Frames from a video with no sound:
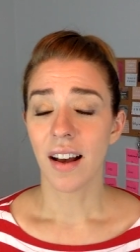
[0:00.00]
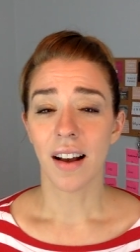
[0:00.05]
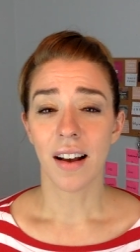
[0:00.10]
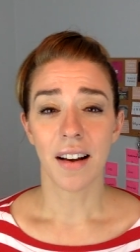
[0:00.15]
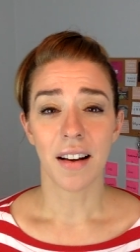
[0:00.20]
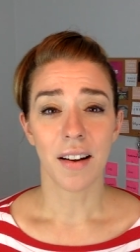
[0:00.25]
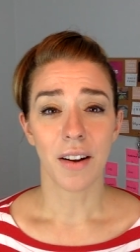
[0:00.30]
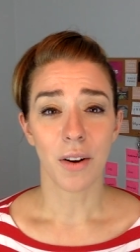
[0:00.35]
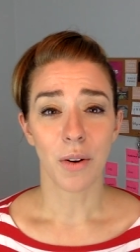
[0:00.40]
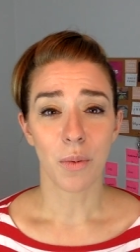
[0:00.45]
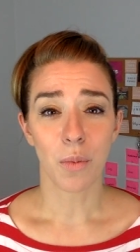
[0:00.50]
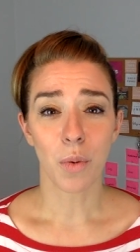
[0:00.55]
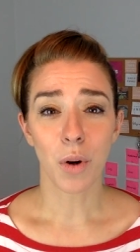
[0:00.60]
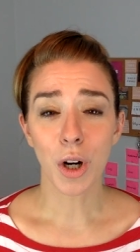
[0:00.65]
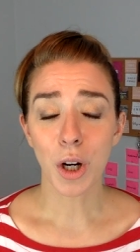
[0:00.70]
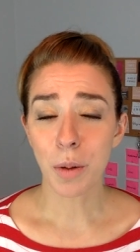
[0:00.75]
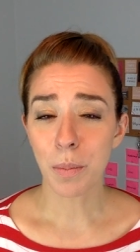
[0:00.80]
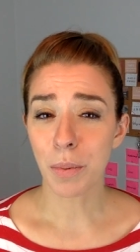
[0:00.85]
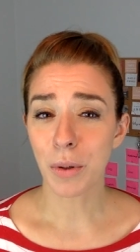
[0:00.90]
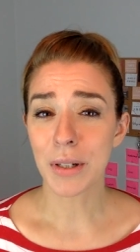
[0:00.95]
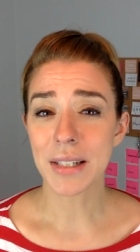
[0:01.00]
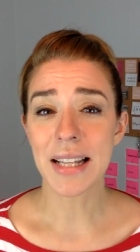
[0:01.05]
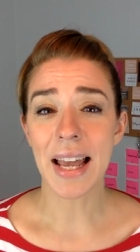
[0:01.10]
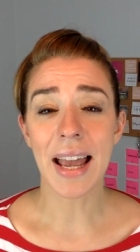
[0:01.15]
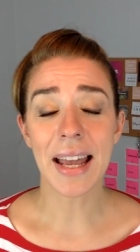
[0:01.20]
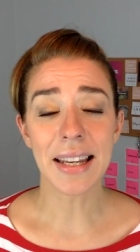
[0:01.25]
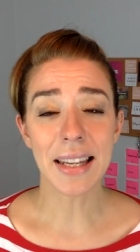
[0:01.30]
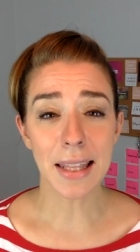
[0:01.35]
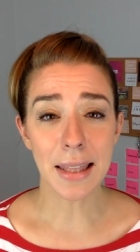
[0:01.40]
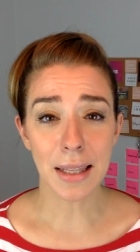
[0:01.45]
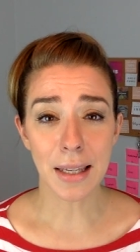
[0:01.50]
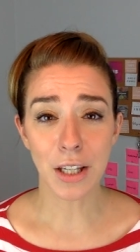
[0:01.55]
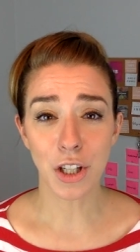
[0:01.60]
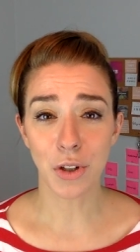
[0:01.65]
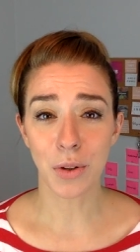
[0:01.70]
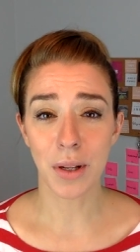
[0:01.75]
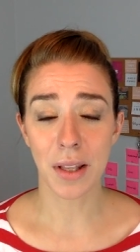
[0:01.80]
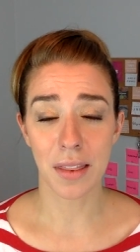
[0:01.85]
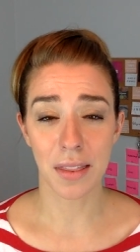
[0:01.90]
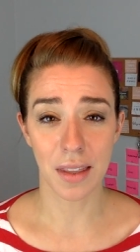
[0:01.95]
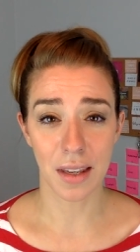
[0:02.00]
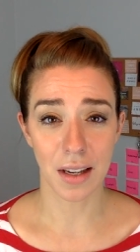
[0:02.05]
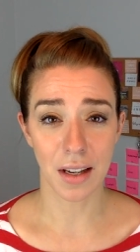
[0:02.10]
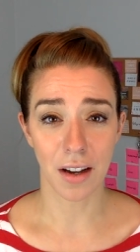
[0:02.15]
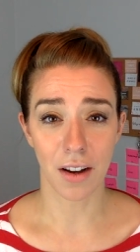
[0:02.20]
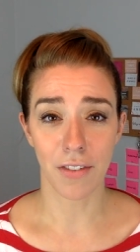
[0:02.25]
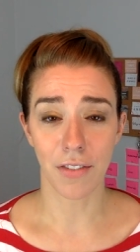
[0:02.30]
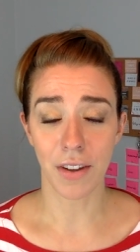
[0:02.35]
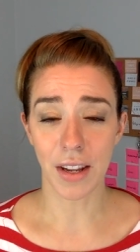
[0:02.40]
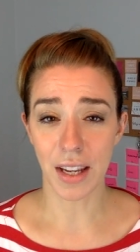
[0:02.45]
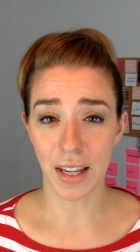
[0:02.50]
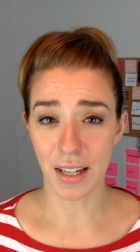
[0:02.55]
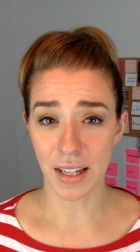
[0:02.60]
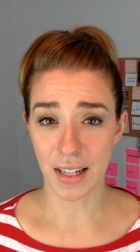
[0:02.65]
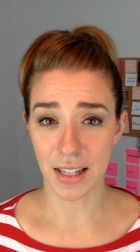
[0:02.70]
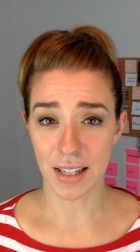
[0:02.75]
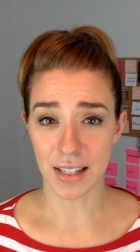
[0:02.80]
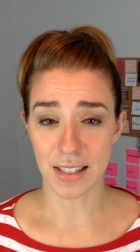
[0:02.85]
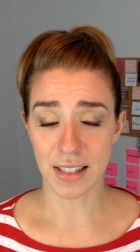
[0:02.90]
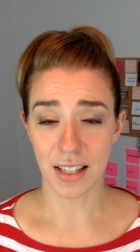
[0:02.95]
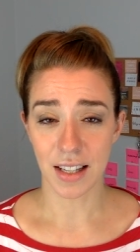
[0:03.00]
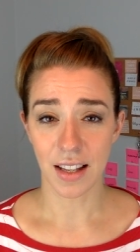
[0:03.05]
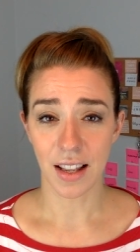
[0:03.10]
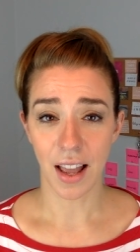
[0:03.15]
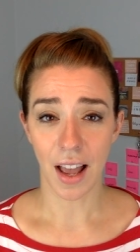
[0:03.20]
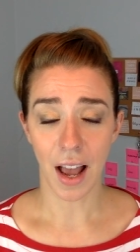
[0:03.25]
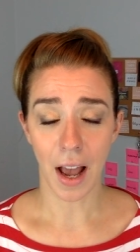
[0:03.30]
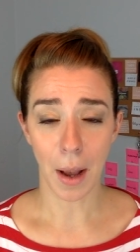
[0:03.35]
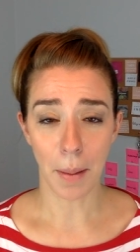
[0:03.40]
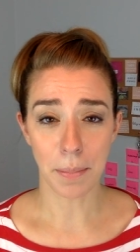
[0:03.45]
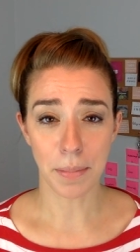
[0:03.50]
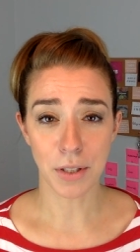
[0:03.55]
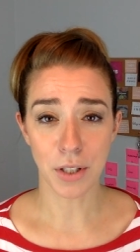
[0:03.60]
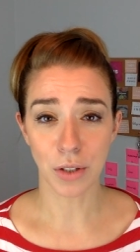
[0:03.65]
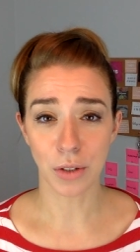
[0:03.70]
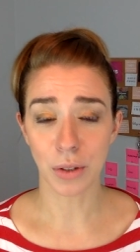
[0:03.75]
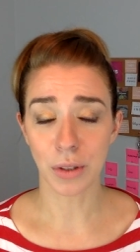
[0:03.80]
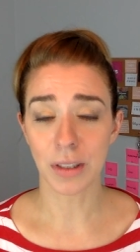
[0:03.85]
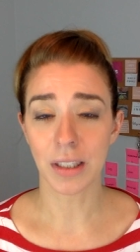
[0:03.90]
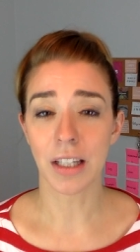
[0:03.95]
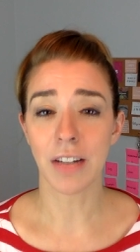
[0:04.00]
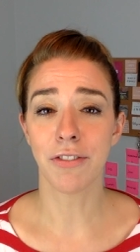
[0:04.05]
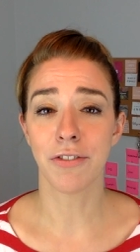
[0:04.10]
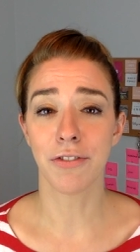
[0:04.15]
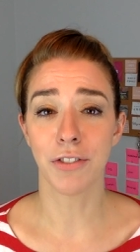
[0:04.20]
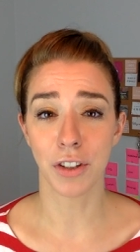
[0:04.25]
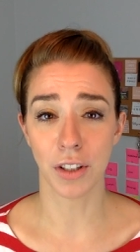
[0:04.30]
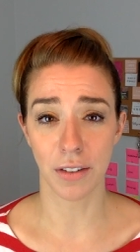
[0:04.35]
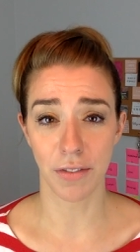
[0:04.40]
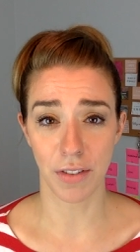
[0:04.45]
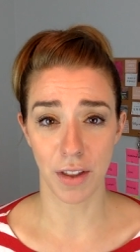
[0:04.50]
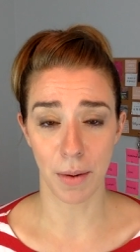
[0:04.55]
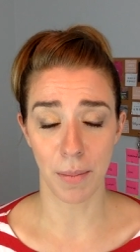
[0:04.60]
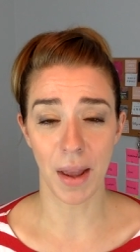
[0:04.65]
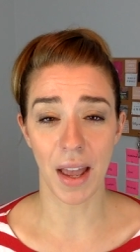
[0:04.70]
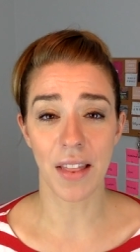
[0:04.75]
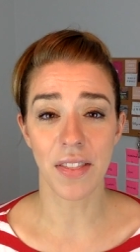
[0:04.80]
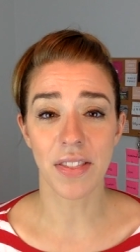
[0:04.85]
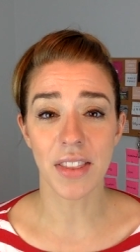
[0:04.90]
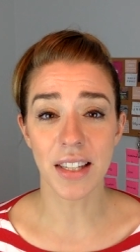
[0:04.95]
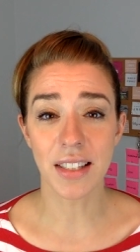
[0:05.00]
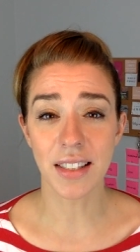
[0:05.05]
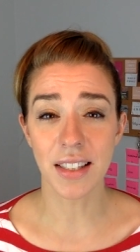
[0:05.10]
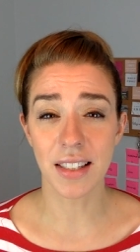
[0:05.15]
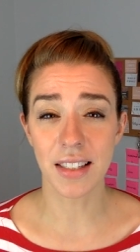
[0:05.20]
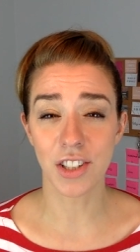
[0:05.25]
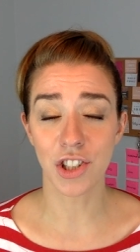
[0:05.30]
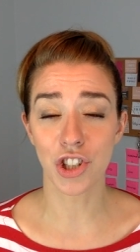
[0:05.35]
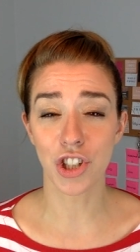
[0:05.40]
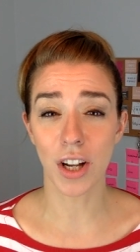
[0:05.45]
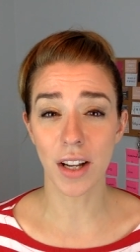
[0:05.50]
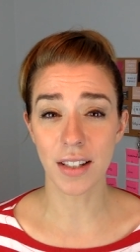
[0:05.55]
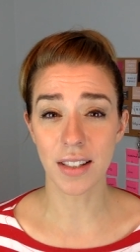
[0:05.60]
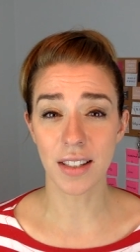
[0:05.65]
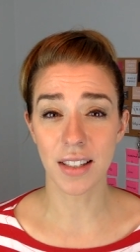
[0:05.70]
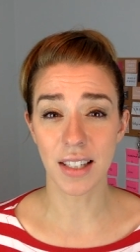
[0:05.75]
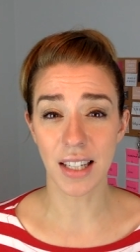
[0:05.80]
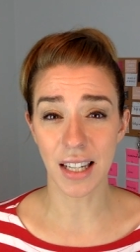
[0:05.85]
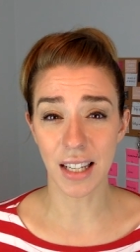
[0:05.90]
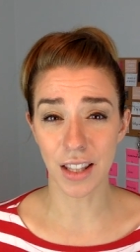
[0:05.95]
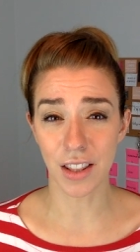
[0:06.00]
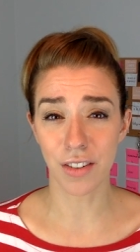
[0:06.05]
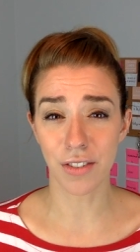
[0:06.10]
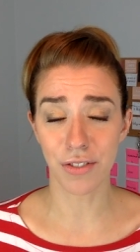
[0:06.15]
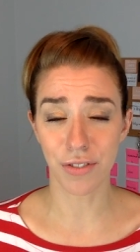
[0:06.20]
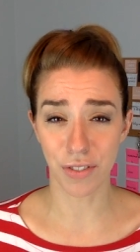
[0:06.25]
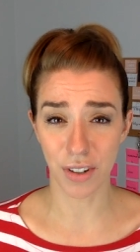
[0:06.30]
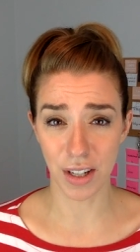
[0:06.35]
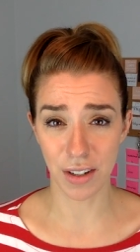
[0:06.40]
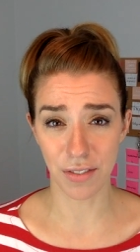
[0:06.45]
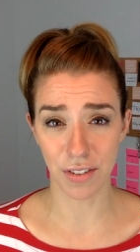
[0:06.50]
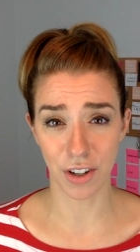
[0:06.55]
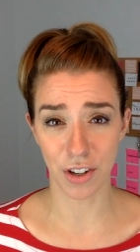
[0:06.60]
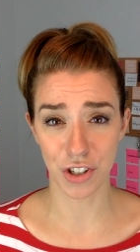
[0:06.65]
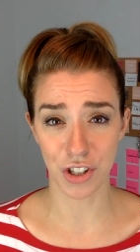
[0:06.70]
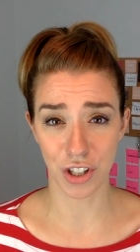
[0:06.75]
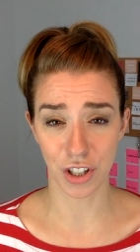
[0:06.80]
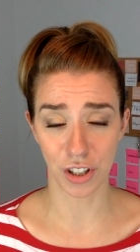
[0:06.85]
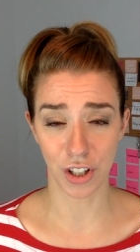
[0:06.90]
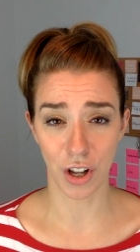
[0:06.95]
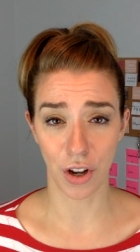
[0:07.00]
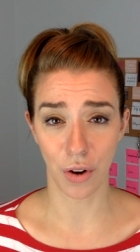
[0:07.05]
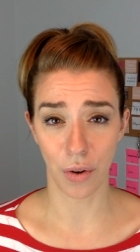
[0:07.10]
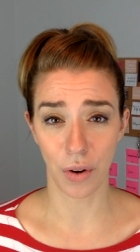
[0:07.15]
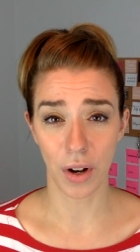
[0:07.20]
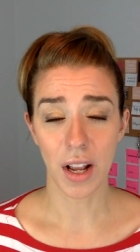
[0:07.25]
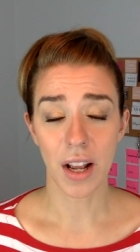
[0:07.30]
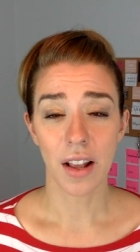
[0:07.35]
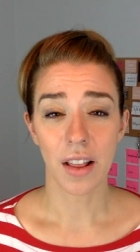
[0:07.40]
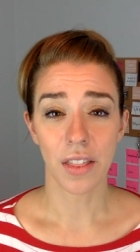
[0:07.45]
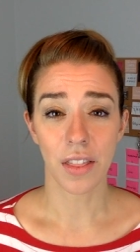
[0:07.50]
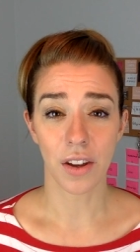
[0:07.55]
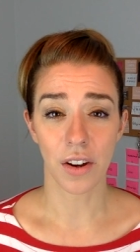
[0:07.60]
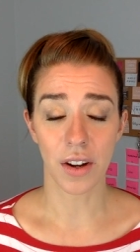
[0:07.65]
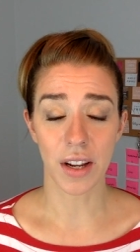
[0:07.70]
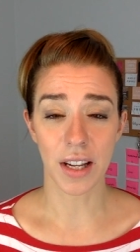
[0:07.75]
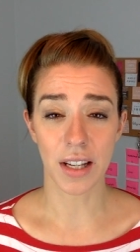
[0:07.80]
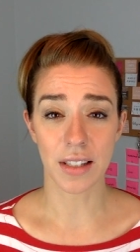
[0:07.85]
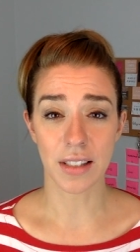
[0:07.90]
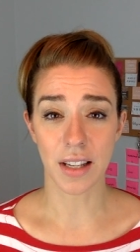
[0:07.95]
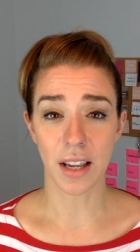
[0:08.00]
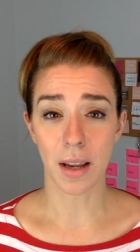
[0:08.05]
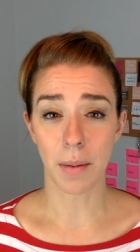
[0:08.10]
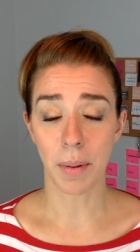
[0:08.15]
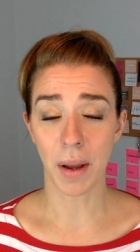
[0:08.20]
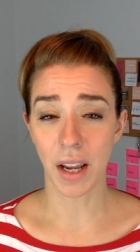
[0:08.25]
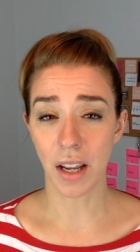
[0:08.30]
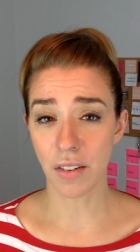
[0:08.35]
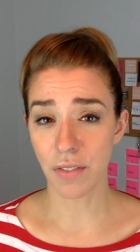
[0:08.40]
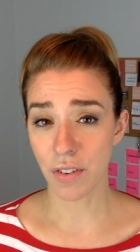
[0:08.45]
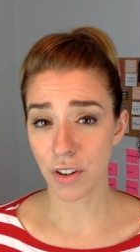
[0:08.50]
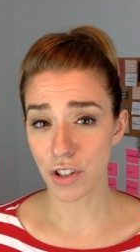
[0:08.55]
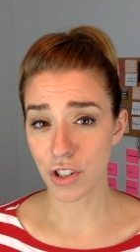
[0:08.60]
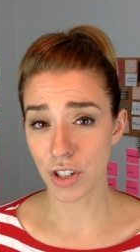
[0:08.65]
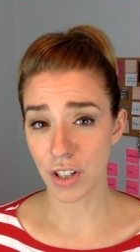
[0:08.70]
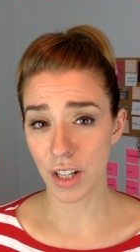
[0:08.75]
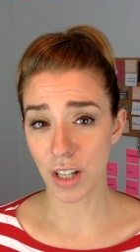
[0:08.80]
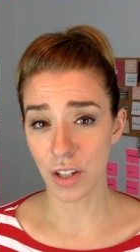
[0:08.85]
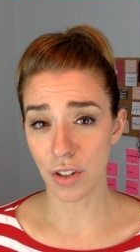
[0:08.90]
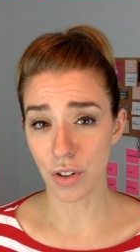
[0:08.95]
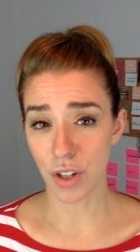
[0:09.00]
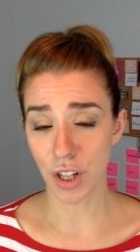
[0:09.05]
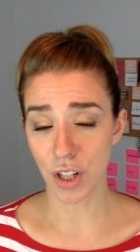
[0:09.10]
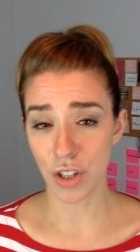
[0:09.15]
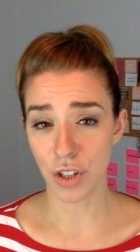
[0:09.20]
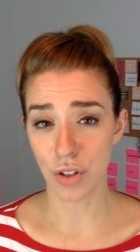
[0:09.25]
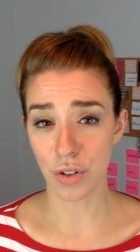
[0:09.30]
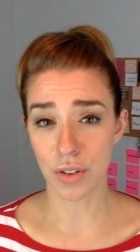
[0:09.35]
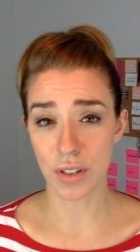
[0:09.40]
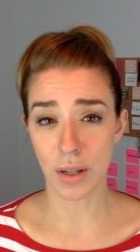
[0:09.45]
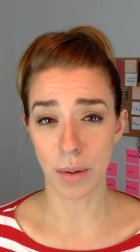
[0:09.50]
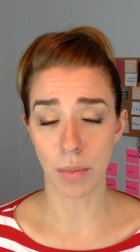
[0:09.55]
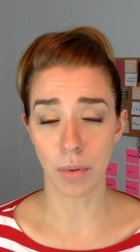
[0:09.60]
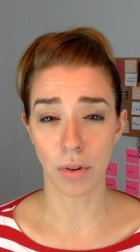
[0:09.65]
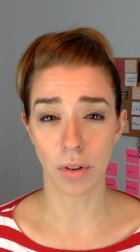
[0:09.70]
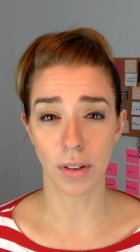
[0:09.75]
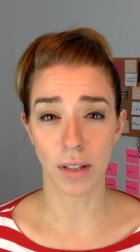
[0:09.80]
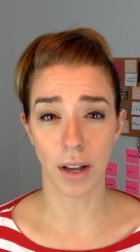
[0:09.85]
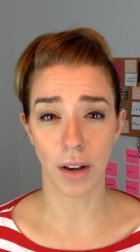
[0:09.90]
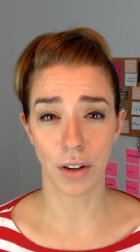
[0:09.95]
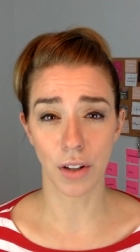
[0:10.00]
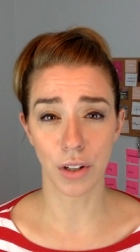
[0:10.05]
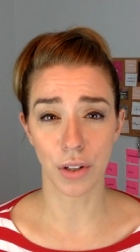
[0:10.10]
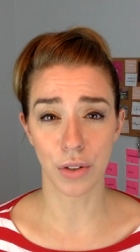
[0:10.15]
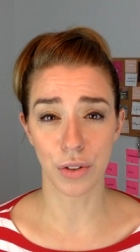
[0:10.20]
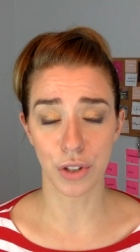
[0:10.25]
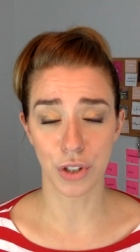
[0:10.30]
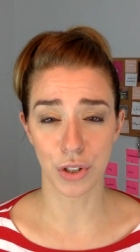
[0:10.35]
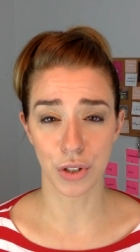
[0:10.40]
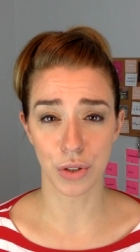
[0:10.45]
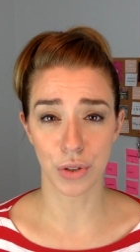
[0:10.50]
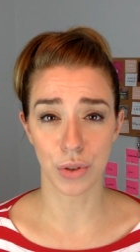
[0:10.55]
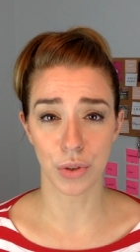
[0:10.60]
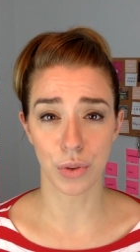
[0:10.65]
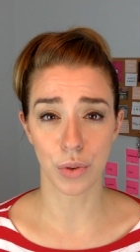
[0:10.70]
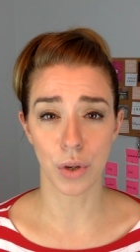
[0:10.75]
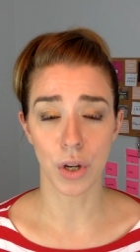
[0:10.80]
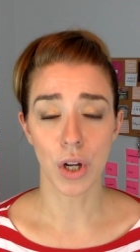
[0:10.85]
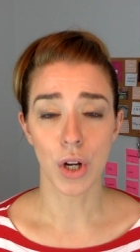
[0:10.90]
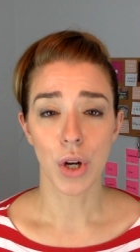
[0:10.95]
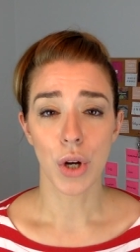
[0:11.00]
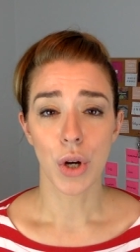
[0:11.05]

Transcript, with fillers: uh, workbooks, anything you can think of, it is absolutely full of them. And this is just in the free version alone. There is a paid version that you can use that will allow you to